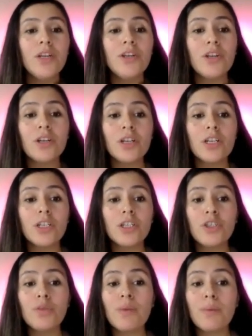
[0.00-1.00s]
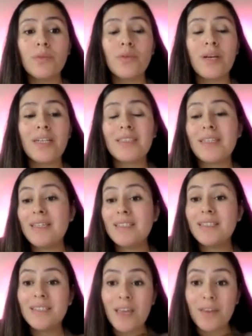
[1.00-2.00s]
Your learner to memorize any
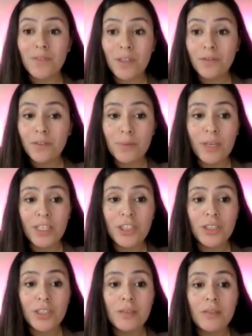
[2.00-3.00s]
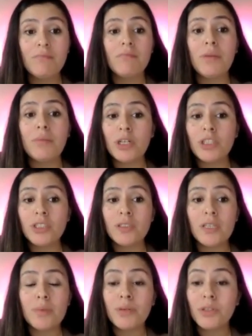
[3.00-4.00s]
safety information,
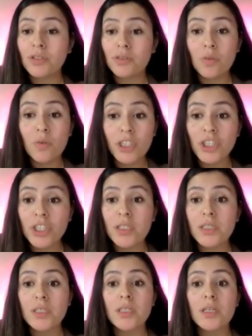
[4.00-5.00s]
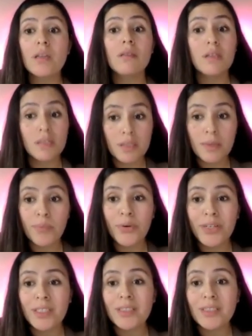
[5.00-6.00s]
emergency, personal questions, this is
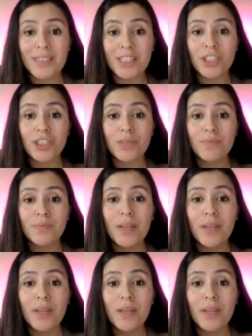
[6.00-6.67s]
important to teach.